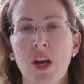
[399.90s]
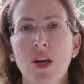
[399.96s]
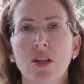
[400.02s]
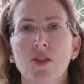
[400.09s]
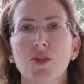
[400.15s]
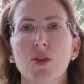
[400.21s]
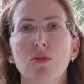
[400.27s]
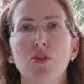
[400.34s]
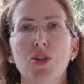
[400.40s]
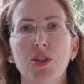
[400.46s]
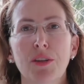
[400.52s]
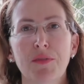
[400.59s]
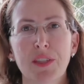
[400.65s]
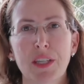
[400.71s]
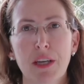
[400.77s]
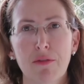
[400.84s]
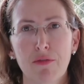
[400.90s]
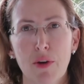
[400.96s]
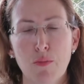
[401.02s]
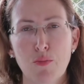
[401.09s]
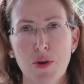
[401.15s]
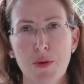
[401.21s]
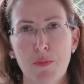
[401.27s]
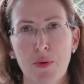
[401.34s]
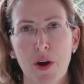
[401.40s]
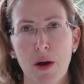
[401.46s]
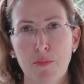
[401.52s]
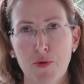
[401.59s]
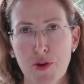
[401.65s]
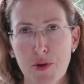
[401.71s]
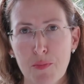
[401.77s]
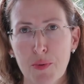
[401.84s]
So shifting from a
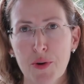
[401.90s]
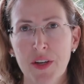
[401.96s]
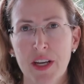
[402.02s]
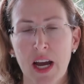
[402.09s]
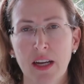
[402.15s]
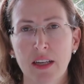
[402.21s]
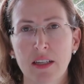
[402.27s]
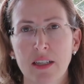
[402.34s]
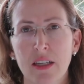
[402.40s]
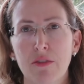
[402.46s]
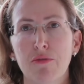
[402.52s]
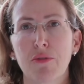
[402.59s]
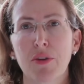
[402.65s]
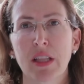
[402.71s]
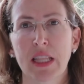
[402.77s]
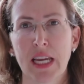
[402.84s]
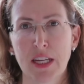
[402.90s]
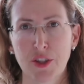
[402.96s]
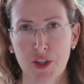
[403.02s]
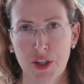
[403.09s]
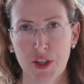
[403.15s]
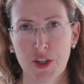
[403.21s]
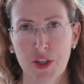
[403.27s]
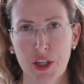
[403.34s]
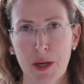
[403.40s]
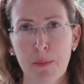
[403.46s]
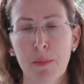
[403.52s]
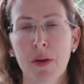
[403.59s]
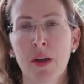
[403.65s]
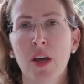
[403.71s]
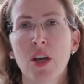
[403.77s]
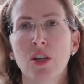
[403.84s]
reproductive relationship